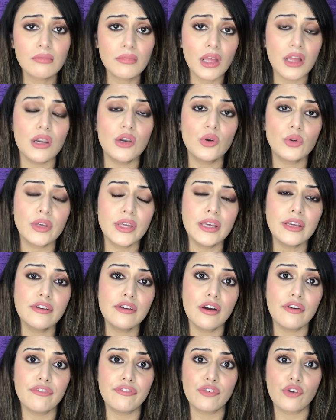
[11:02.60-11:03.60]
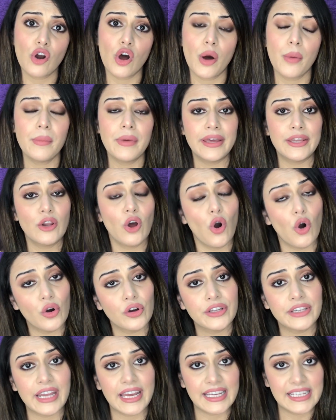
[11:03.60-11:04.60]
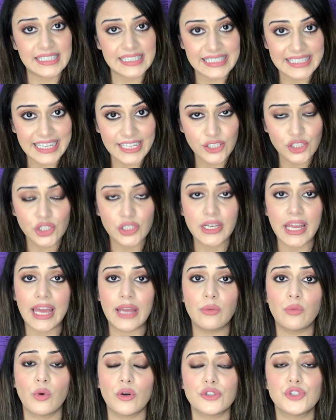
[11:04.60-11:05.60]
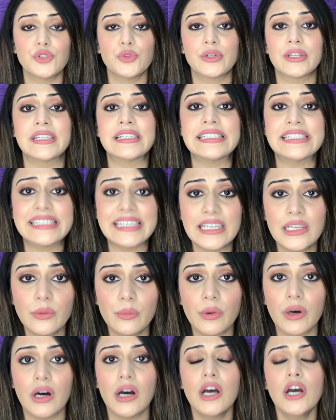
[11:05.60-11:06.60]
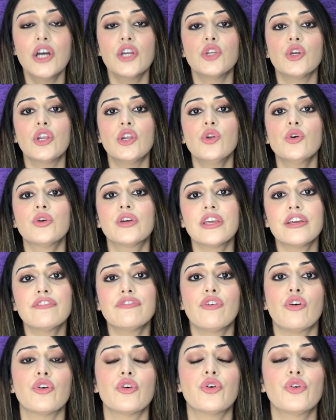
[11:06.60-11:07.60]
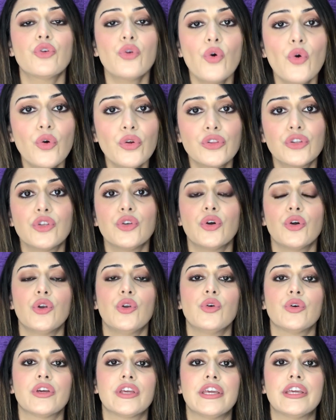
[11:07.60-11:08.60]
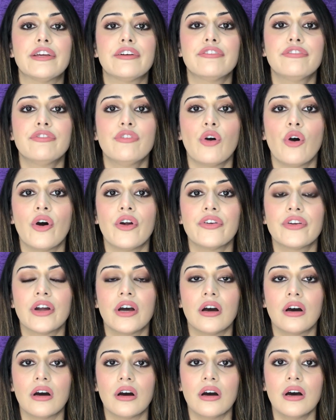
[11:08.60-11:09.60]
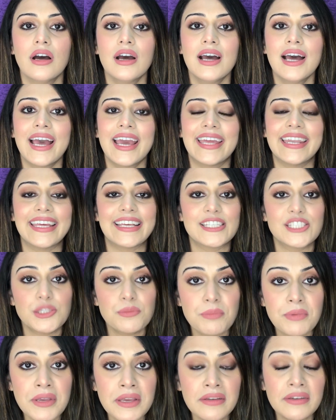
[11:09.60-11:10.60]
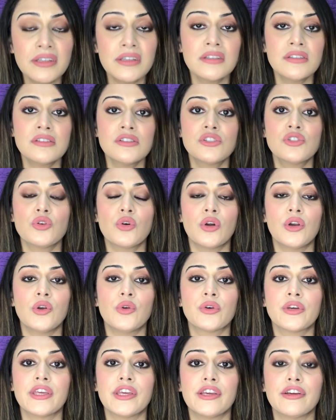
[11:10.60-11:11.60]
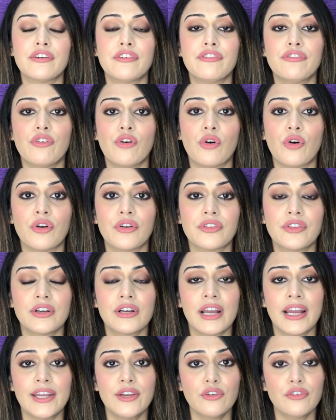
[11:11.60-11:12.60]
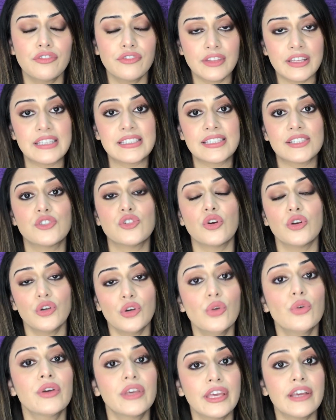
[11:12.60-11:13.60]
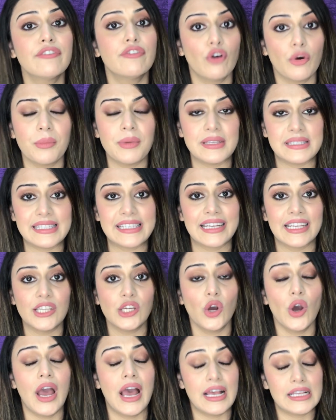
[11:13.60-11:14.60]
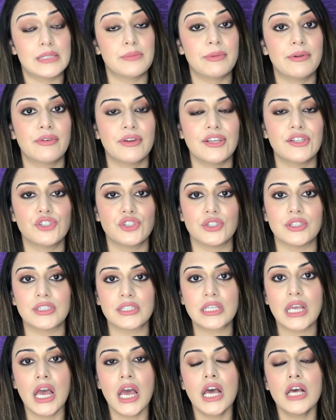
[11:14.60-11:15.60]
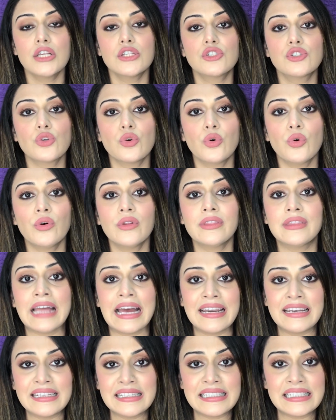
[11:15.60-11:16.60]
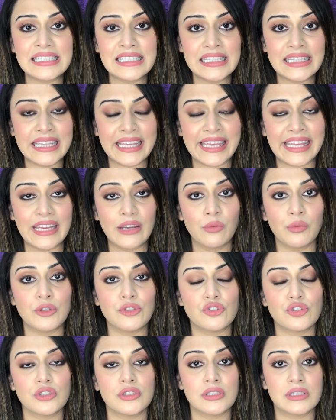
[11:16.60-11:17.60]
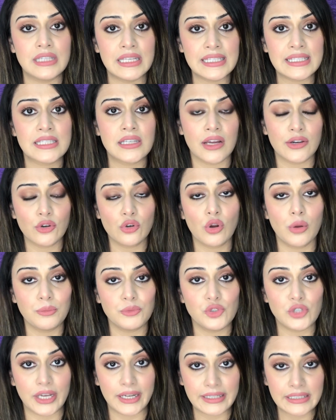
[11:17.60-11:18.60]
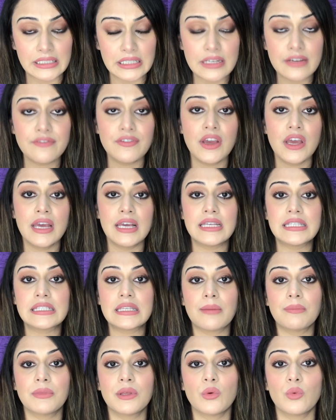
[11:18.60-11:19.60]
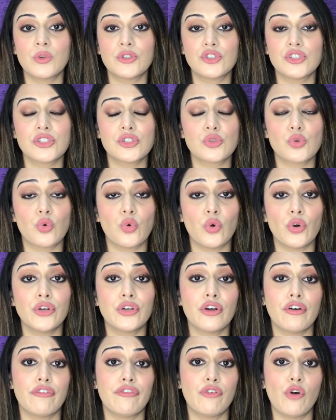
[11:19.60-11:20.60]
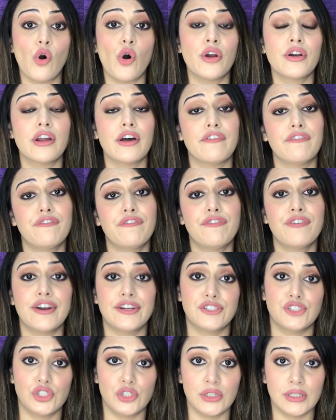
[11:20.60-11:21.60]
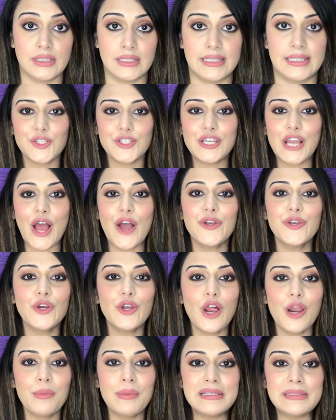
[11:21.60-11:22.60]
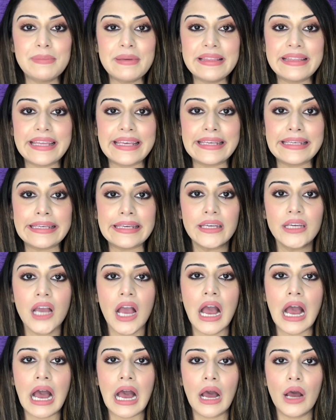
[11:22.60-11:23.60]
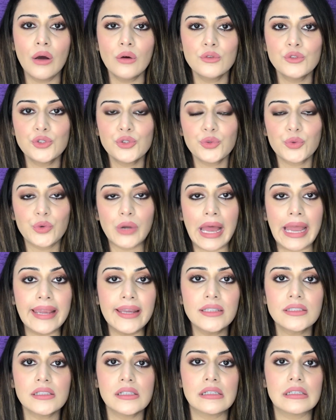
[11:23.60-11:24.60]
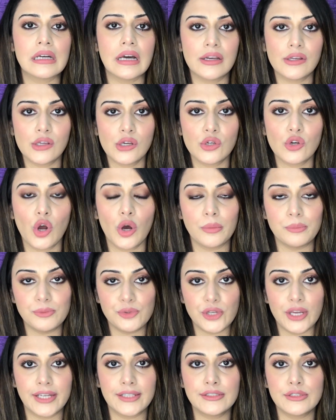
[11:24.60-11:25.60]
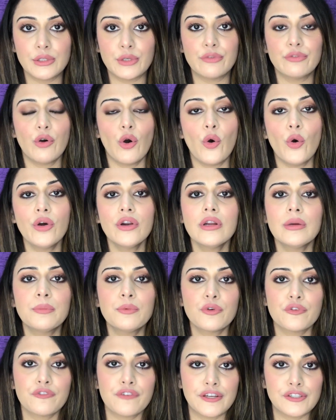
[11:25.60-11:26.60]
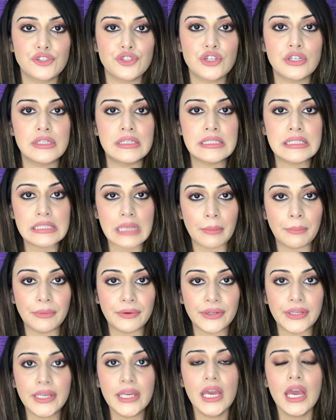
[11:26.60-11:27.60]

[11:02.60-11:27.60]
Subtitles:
looking from an organization, and what you can deliver. You're looking for growth, you're looking for an experience, you're looking for the kind of things that you're looking for, basically your aspirations. So that is the thing, which is this career objective is something which is good for freshers. So now you'll all must be thinking how to write a career objective or a professional summary,